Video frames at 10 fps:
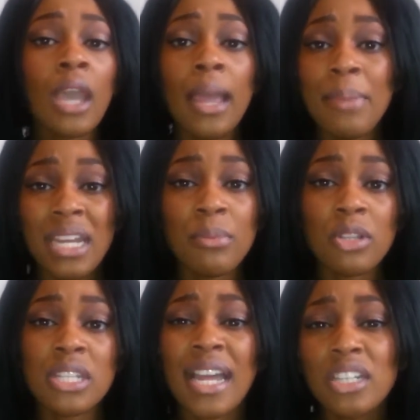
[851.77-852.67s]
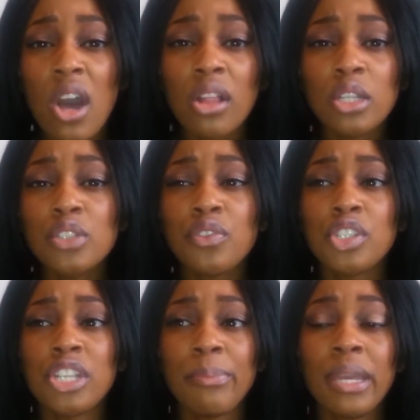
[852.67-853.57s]
I paid about $10 for
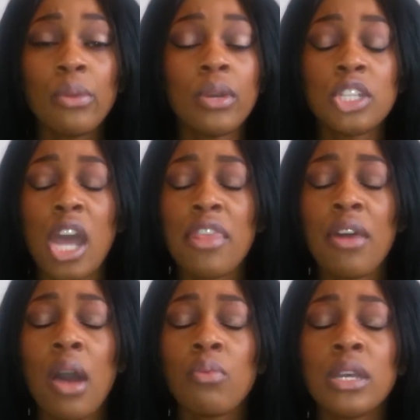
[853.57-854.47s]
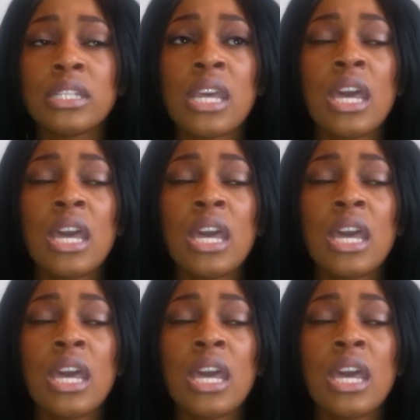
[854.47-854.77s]
shipping, which I thought was